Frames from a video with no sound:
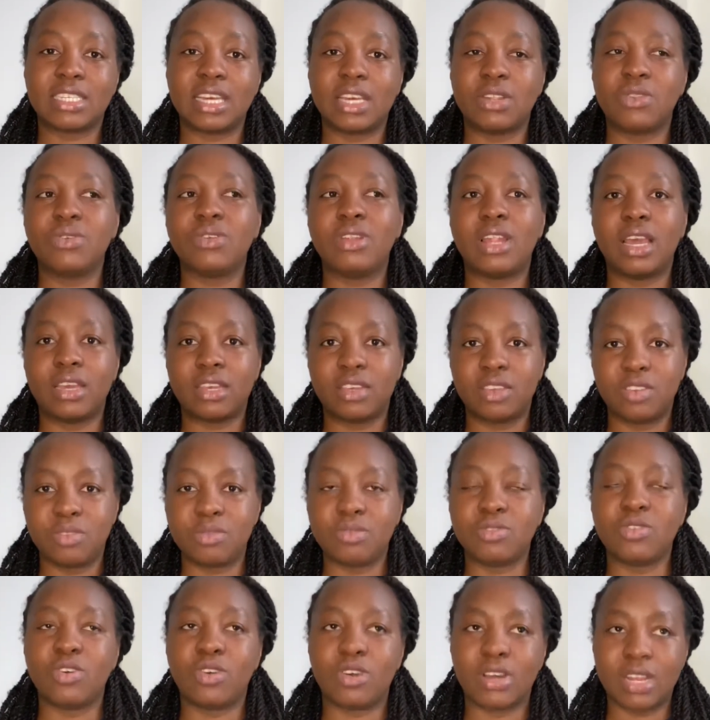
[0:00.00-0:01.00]
I know like
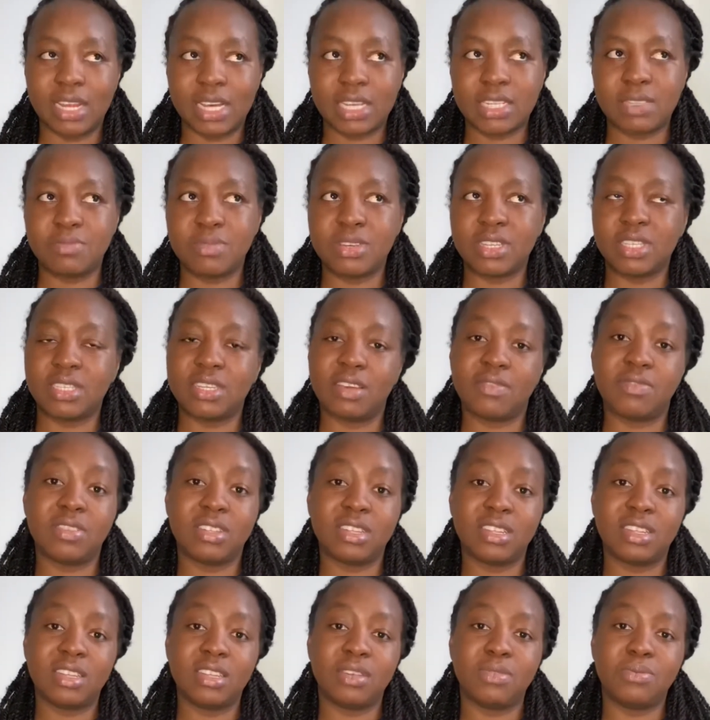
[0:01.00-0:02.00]
your classmates
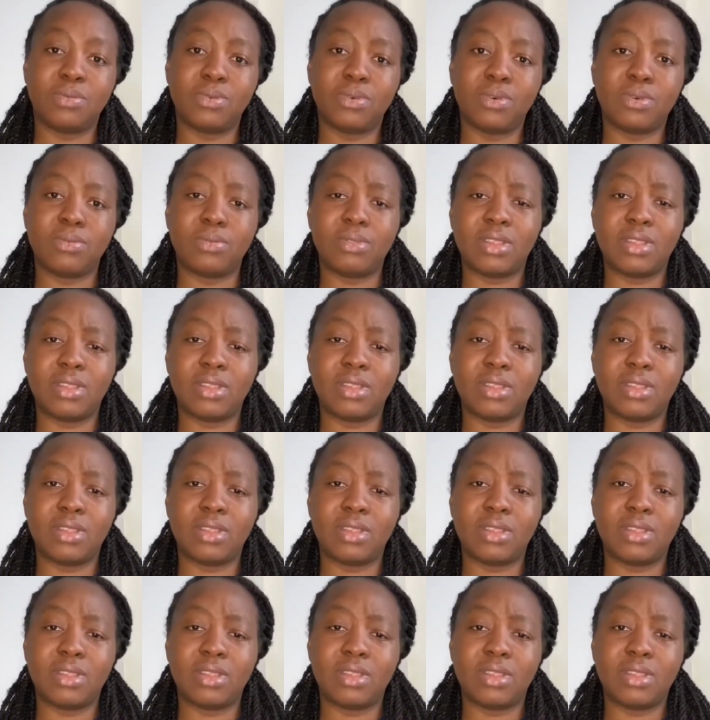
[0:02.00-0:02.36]
definitely will